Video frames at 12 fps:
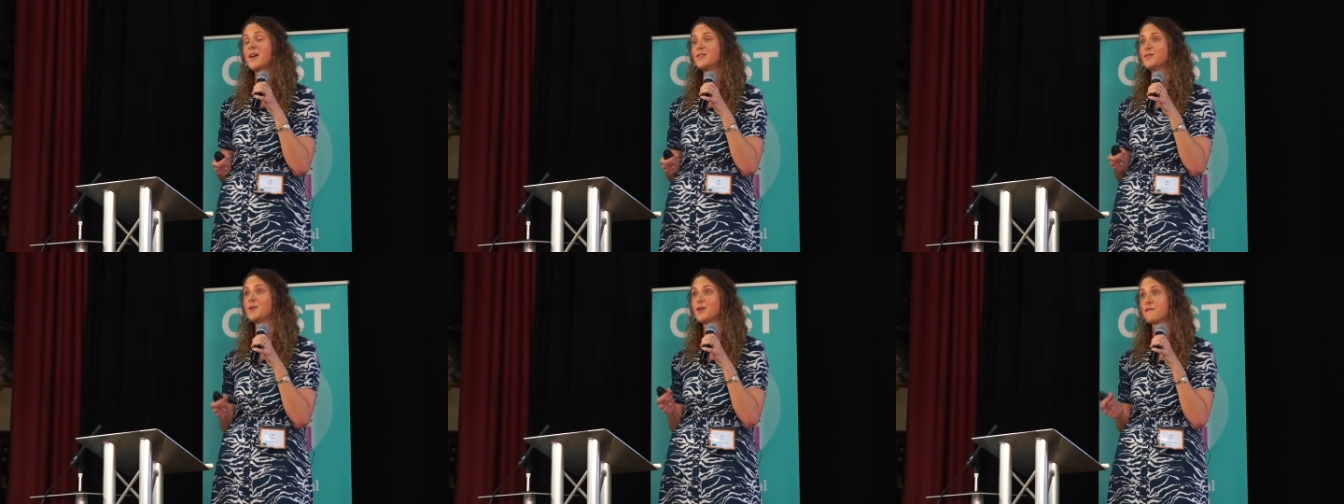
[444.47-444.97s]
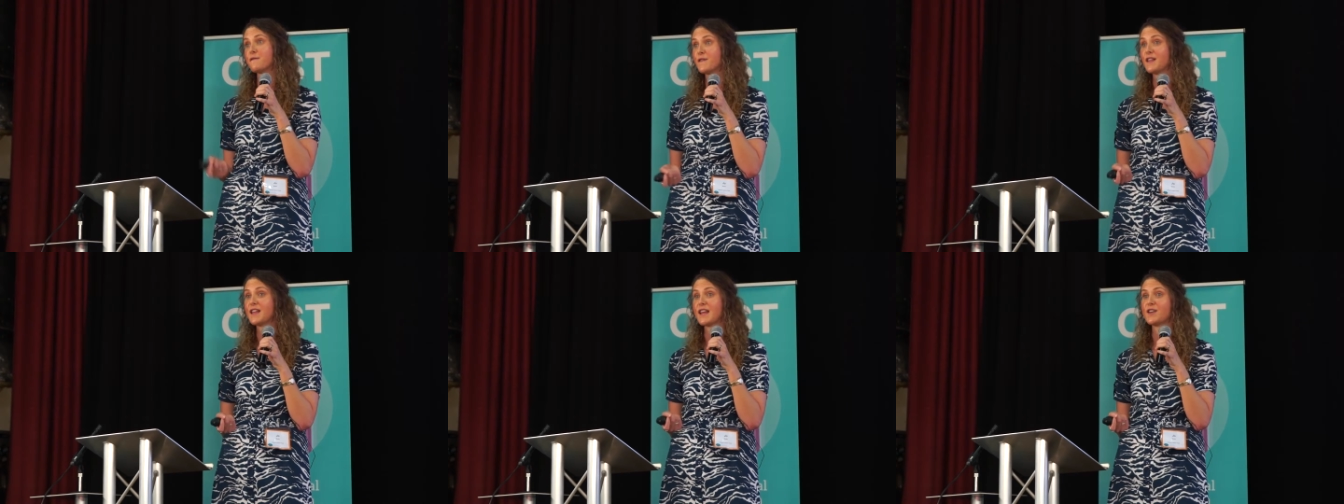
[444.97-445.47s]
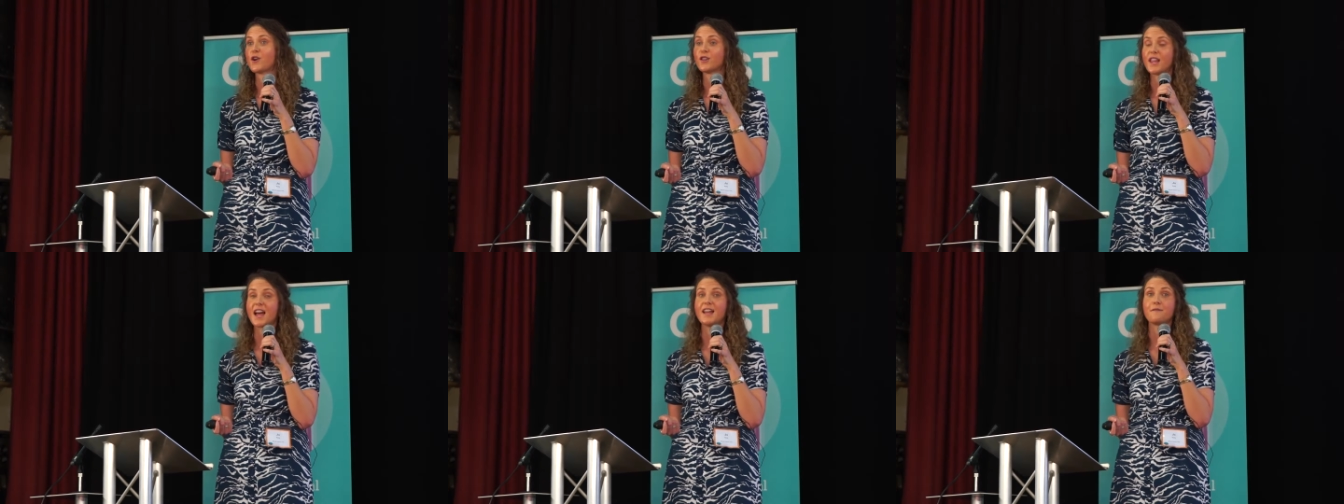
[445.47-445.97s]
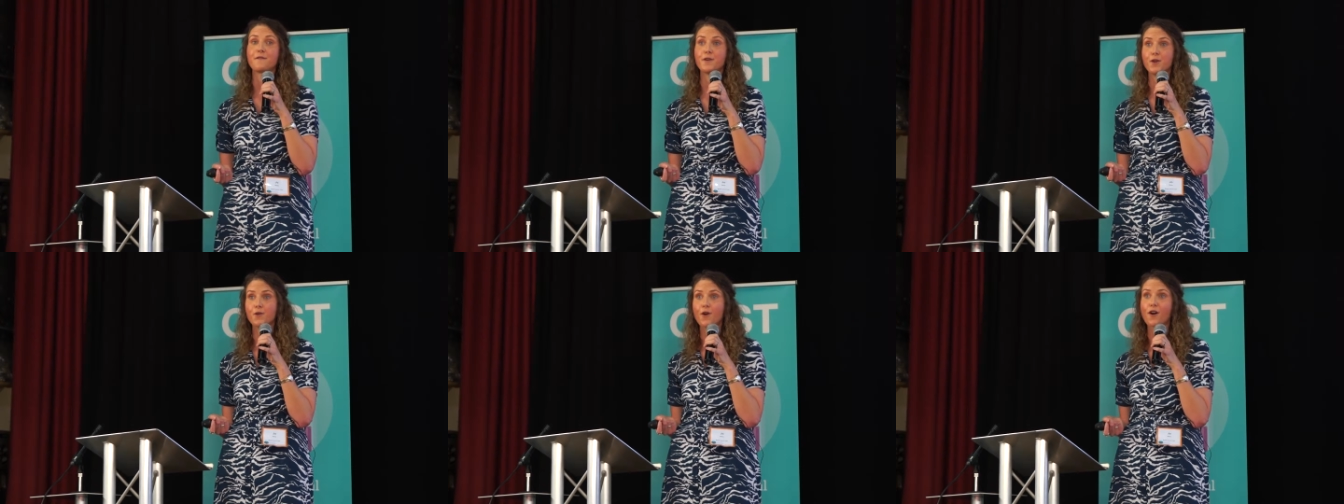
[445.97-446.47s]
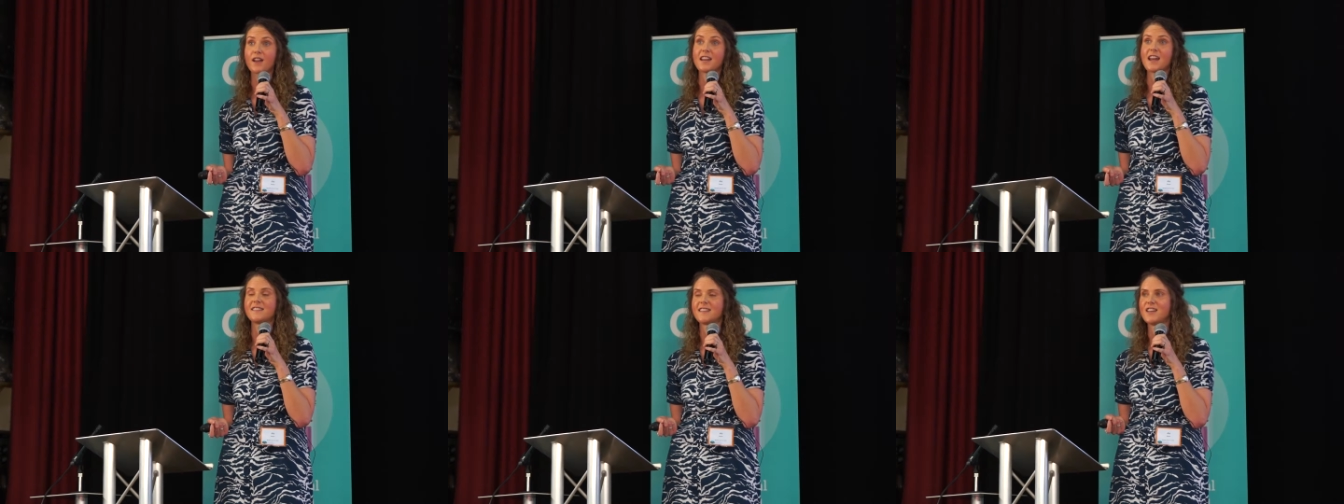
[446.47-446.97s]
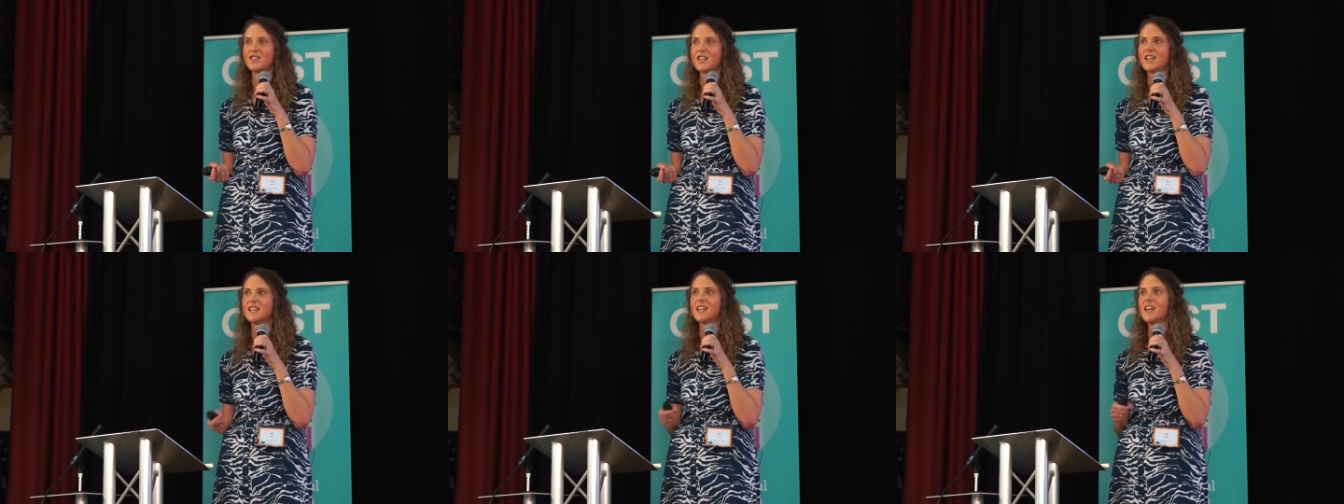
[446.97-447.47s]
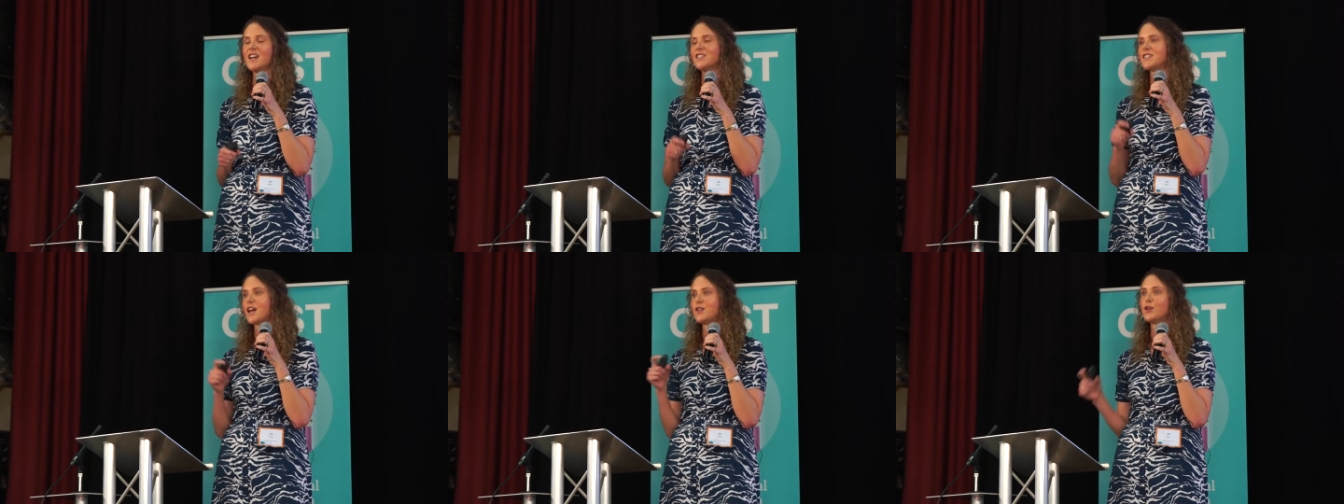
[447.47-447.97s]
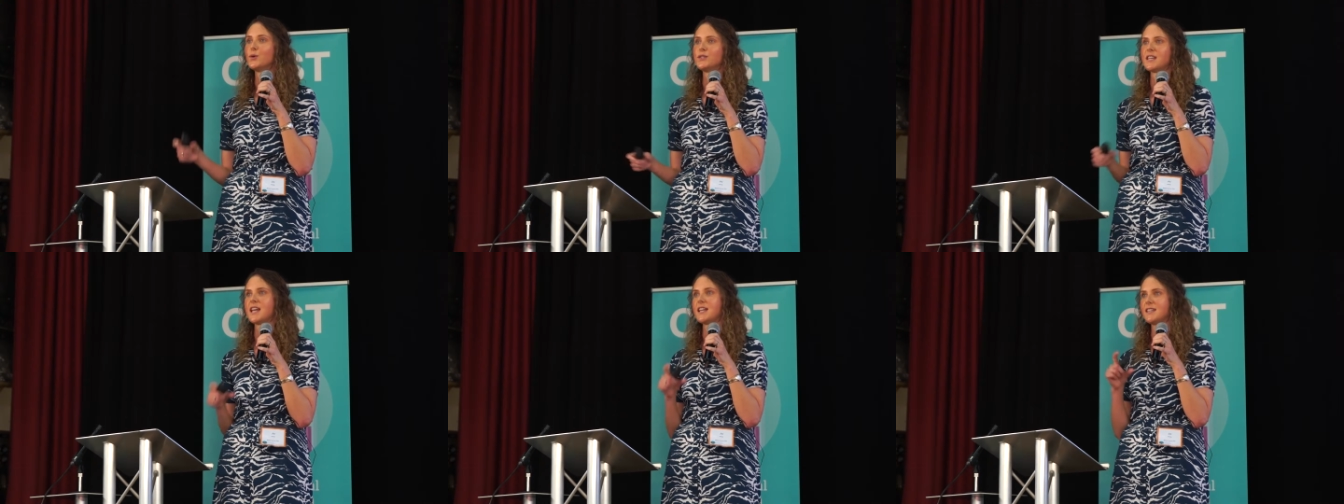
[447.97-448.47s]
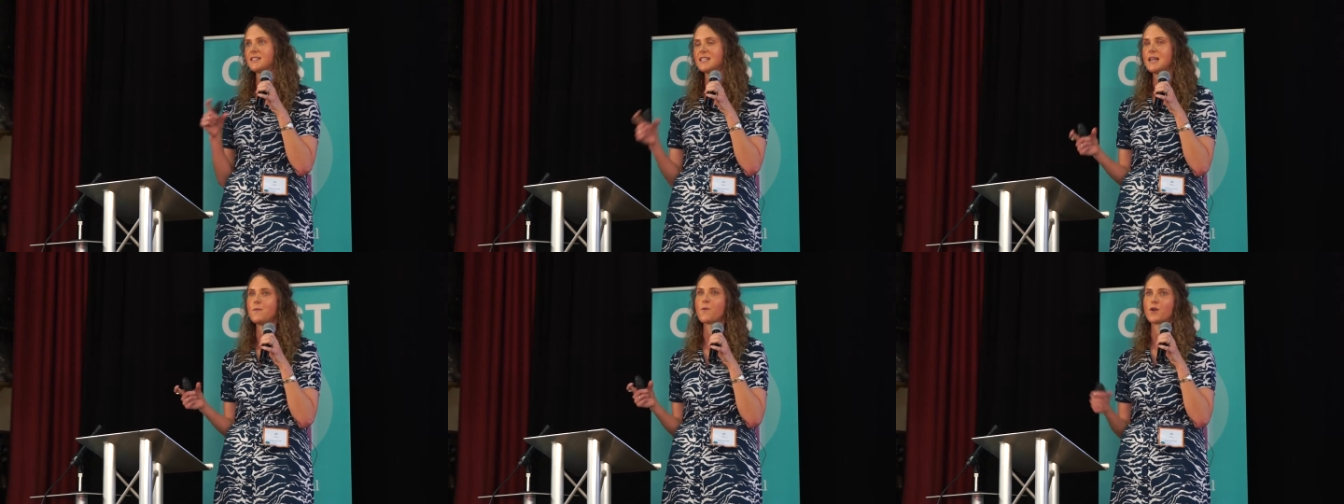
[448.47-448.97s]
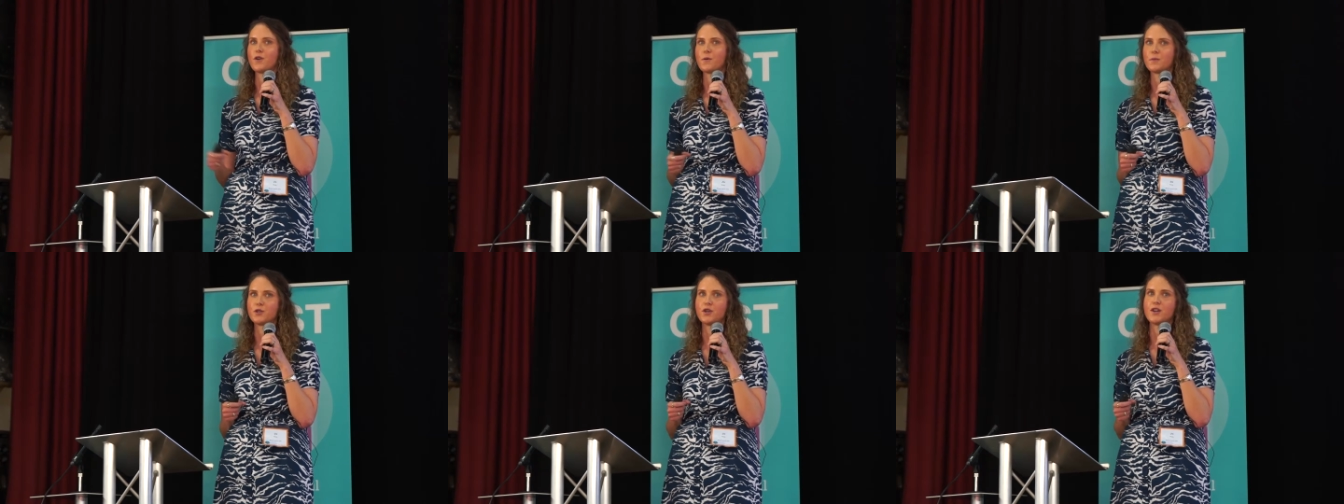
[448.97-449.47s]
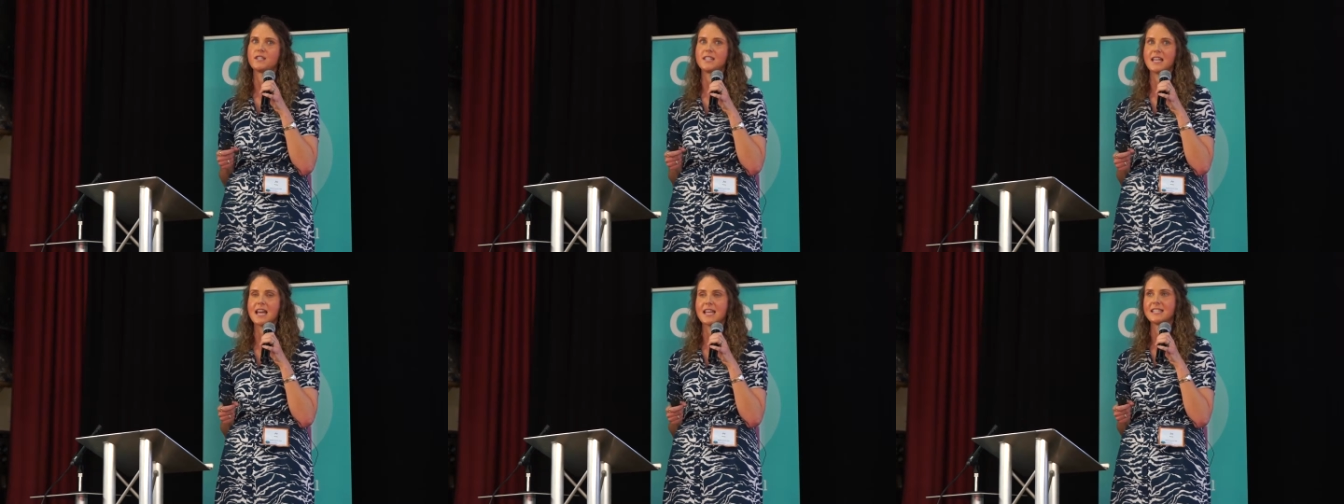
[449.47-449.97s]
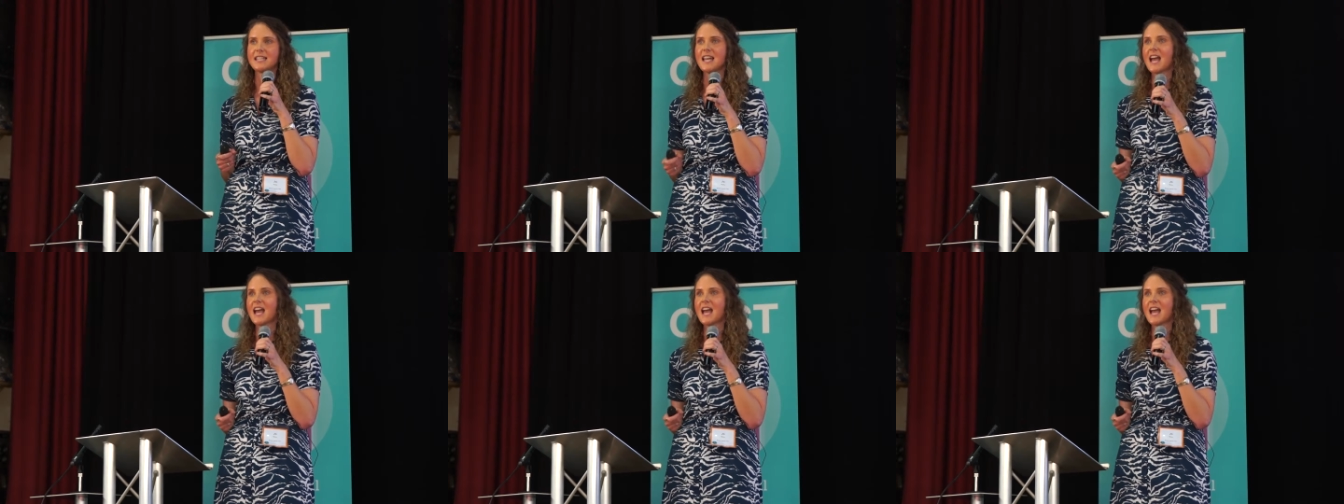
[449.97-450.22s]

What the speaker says: So you can fill it in online for your organisation, download it, see what your maturity is.